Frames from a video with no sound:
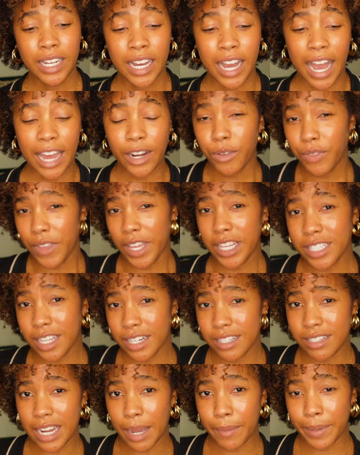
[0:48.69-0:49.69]
I don't think it's
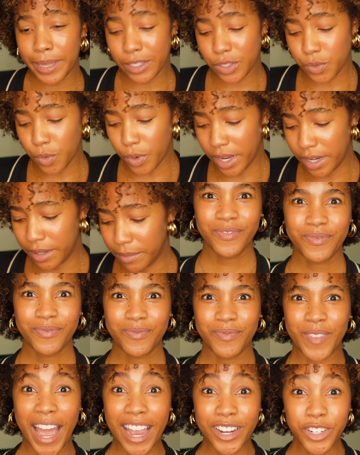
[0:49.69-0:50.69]
gonna stop at this one.
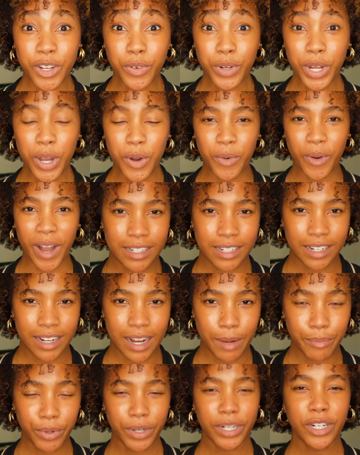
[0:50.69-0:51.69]
I don't know.
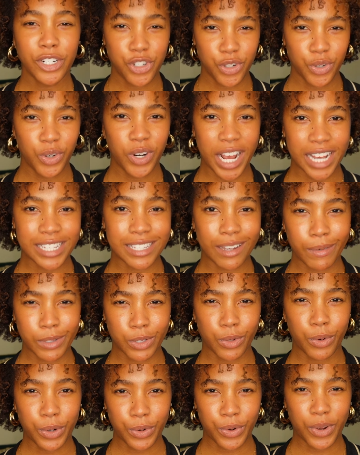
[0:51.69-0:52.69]
I'm pretty sure as I was
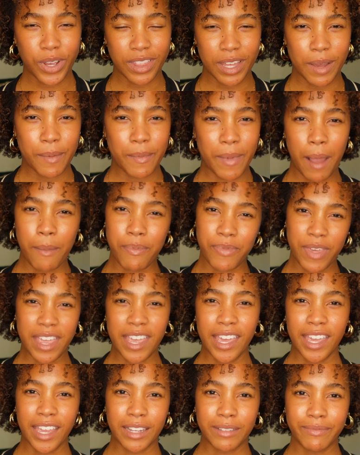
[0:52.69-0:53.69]
ordering them, I'm
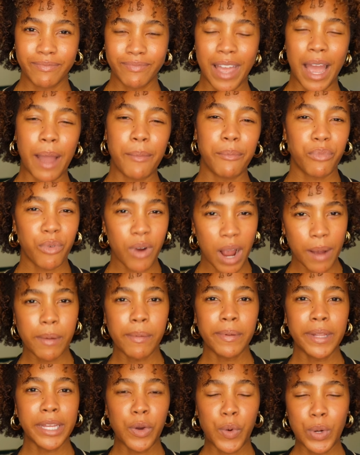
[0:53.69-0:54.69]
thinking I'm
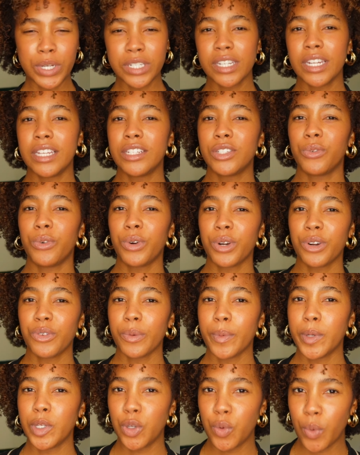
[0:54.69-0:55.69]
probably going to need to order from
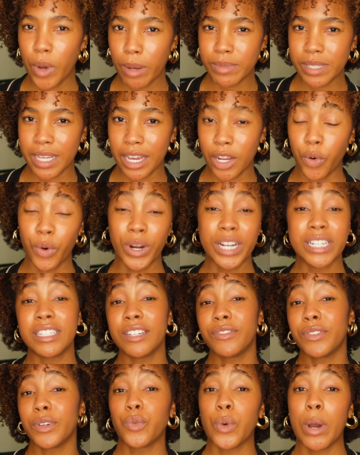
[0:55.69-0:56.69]
a new website or a
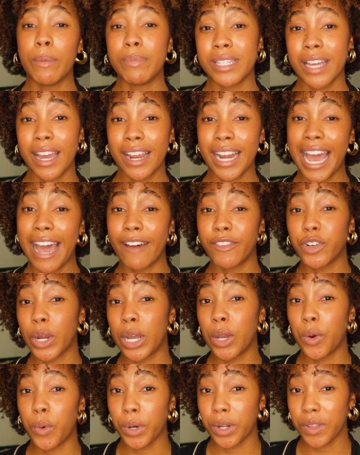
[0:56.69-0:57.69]
different website after I
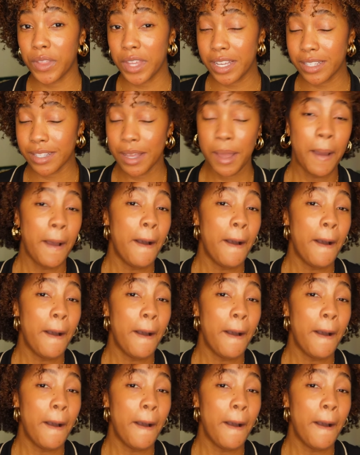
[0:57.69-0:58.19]
order these.